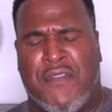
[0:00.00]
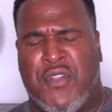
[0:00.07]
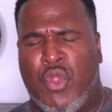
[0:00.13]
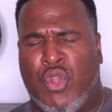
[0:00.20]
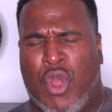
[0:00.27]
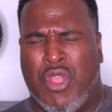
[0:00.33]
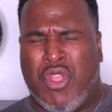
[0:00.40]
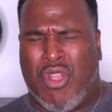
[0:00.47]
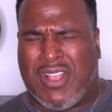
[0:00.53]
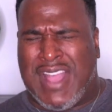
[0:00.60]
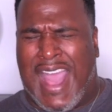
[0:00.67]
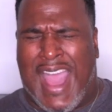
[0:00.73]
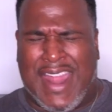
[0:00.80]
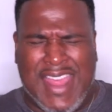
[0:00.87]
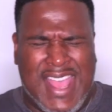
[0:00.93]
If you know your
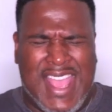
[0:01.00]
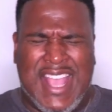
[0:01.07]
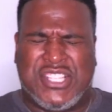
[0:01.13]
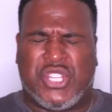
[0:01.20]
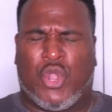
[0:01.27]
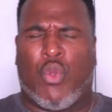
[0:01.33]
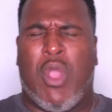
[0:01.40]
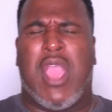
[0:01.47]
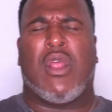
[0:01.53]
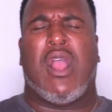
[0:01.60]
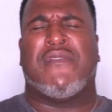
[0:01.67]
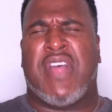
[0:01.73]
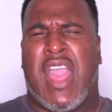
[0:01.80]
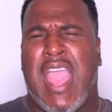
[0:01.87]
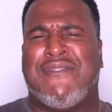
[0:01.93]
God is the creator
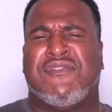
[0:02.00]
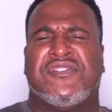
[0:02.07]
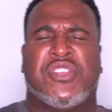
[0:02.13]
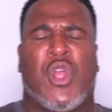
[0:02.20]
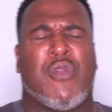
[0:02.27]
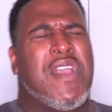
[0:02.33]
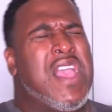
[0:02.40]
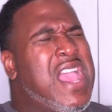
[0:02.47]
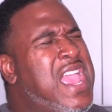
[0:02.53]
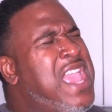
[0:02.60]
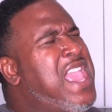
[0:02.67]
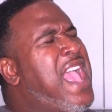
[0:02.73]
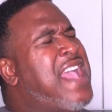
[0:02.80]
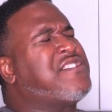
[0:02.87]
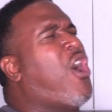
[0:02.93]
of the heavens and earth,
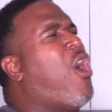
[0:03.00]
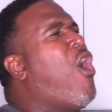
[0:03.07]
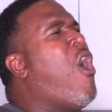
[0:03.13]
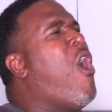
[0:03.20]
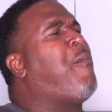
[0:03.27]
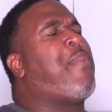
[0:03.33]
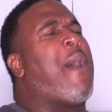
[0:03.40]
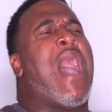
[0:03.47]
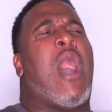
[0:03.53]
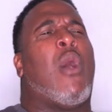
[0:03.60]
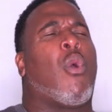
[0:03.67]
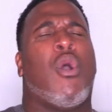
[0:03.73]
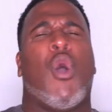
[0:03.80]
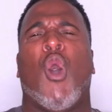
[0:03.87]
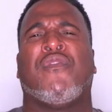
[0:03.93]
he has all
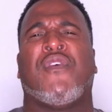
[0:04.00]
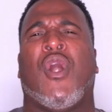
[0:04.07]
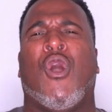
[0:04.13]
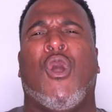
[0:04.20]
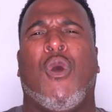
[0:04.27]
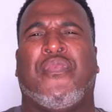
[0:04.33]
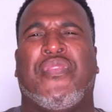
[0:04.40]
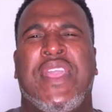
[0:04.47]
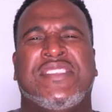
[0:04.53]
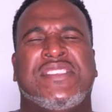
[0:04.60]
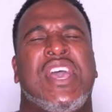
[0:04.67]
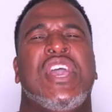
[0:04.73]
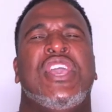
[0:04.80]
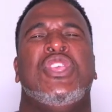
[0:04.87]
power over all things.